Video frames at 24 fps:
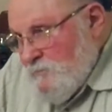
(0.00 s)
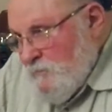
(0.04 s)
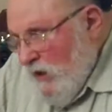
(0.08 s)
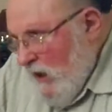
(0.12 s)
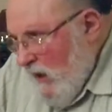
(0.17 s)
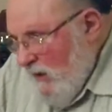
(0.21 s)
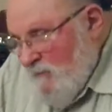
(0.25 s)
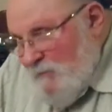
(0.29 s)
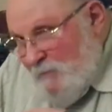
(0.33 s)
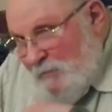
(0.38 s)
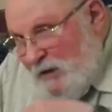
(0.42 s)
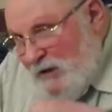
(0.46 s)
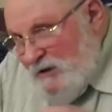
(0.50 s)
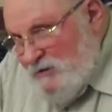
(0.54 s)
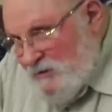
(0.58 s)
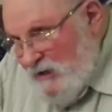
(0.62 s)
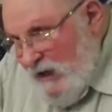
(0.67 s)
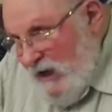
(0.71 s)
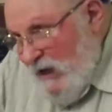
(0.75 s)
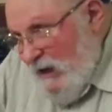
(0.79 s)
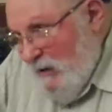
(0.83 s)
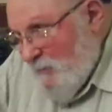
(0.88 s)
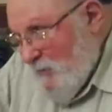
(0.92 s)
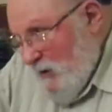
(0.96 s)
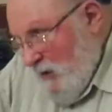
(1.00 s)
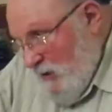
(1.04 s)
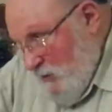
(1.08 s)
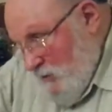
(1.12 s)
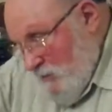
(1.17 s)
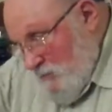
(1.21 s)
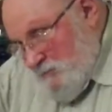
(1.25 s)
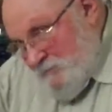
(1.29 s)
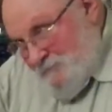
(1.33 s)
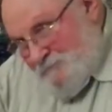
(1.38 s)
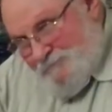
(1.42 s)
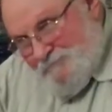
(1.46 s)
Can even be his enemy. You,
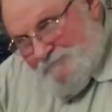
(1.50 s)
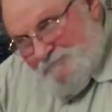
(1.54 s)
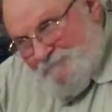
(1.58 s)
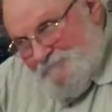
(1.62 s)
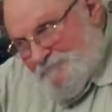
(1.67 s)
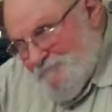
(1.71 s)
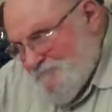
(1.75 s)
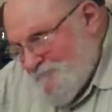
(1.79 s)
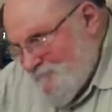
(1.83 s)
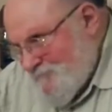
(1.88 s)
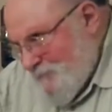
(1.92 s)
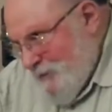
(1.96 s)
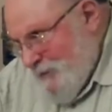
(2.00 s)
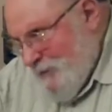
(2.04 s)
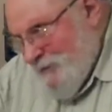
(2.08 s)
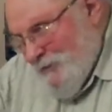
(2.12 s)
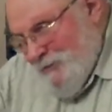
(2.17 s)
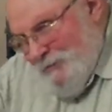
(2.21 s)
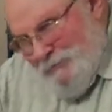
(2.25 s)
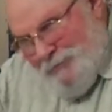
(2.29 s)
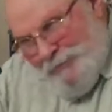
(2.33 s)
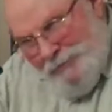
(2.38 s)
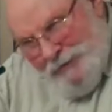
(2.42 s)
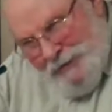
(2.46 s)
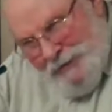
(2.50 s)
uh -huh. you know.